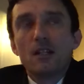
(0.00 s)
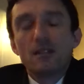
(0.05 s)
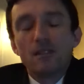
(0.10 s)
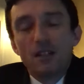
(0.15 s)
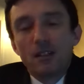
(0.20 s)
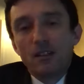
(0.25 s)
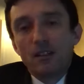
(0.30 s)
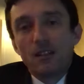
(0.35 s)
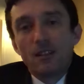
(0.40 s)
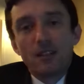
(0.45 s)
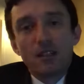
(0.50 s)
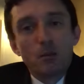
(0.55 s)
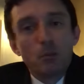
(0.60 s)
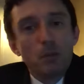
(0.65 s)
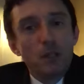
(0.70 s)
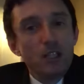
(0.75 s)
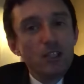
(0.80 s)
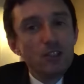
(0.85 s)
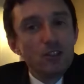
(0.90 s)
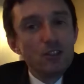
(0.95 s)
that they think
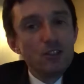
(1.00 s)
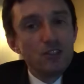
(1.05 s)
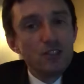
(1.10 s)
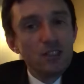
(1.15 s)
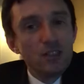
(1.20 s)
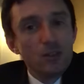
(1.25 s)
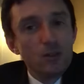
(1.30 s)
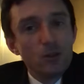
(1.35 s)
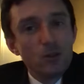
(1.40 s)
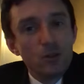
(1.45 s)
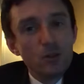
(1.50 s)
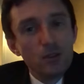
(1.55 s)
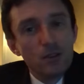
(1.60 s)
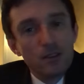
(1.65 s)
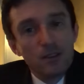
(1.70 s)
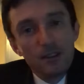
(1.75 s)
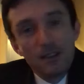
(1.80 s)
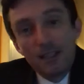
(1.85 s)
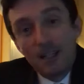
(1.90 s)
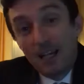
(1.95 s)
patient zero
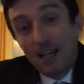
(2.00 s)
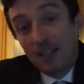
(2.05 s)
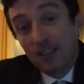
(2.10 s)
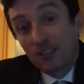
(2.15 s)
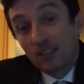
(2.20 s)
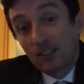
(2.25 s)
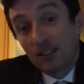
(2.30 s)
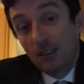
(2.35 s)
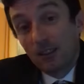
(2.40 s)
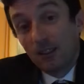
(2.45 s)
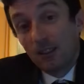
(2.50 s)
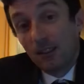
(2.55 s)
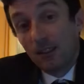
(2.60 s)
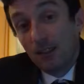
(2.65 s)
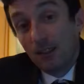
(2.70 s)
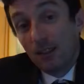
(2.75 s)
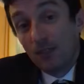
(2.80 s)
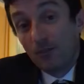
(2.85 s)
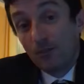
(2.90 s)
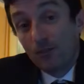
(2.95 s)

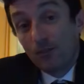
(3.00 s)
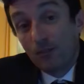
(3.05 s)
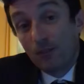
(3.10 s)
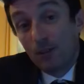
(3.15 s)
actually in,